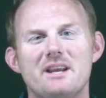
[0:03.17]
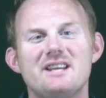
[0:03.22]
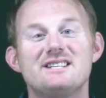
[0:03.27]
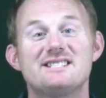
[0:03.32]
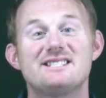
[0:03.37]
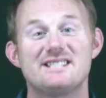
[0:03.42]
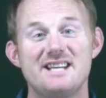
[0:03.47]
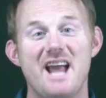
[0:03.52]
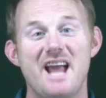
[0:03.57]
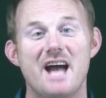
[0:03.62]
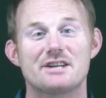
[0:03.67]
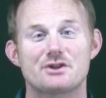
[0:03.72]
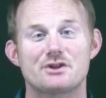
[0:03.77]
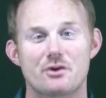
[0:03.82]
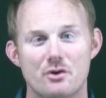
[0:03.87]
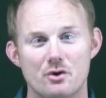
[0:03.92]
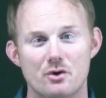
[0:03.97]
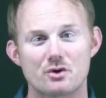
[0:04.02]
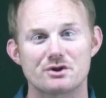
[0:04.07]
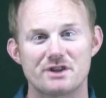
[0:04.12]
it is CS
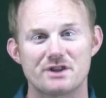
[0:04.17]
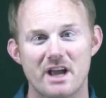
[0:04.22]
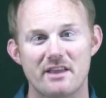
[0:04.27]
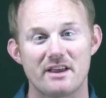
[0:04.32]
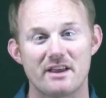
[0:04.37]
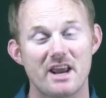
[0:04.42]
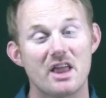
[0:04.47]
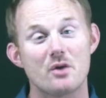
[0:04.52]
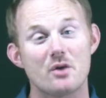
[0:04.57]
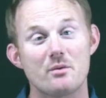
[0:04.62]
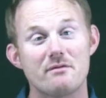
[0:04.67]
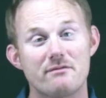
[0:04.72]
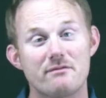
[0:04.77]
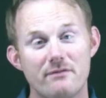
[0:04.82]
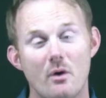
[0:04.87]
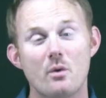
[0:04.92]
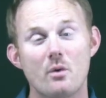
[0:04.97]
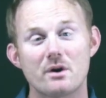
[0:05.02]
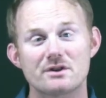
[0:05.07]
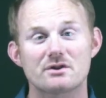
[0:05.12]
Thursday, the day that we
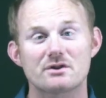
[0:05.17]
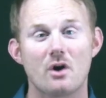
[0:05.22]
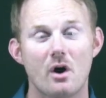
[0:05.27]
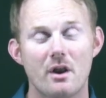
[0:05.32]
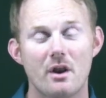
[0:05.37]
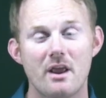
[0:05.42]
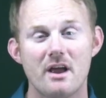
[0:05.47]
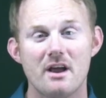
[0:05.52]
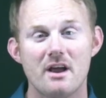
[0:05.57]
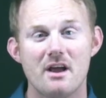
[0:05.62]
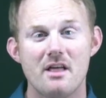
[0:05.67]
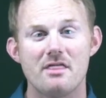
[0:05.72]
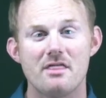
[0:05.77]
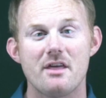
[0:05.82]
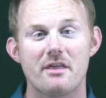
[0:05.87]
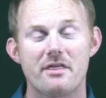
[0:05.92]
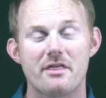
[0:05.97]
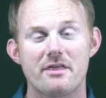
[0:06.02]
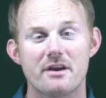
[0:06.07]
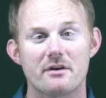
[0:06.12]
focus on
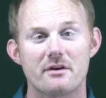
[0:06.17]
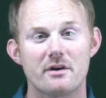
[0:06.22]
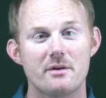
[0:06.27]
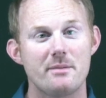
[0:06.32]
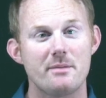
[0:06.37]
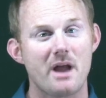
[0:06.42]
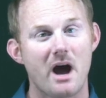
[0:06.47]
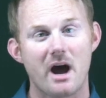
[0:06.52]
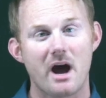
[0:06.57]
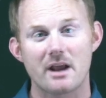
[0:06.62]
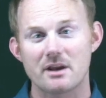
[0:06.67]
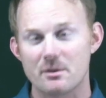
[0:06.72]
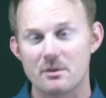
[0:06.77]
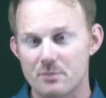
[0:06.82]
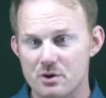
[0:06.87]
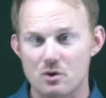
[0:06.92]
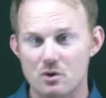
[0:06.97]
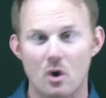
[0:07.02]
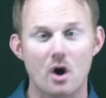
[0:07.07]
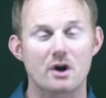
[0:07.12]
the theory behind
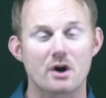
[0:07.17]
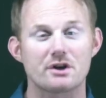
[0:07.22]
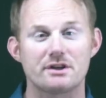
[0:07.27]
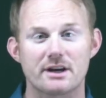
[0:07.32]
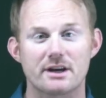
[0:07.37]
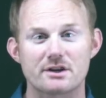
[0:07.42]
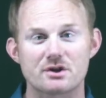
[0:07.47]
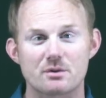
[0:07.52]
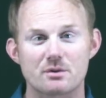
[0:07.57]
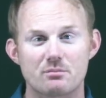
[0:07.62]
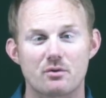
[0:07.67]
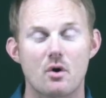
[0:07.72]
computer architecture,